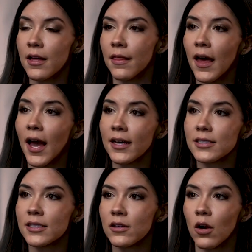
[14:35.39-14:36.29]

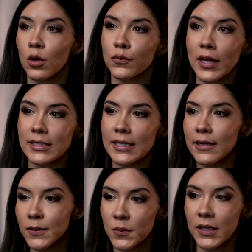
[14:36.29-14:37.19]
That already
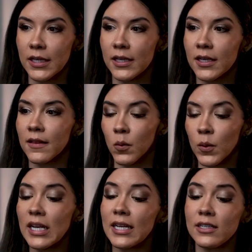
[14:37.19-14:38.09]
tells me that
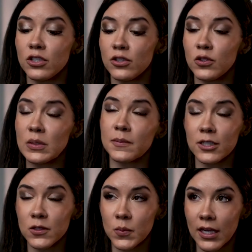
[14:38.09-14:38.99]
we need to do as
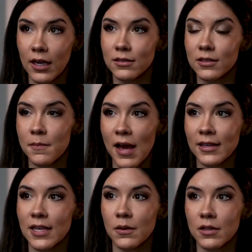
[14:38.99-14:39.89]
much as we can to
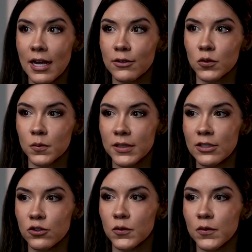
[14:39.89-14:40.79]
max out the natural
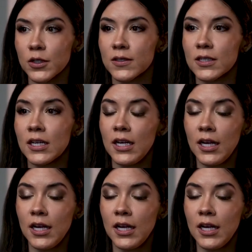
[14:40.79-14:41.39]
potential first.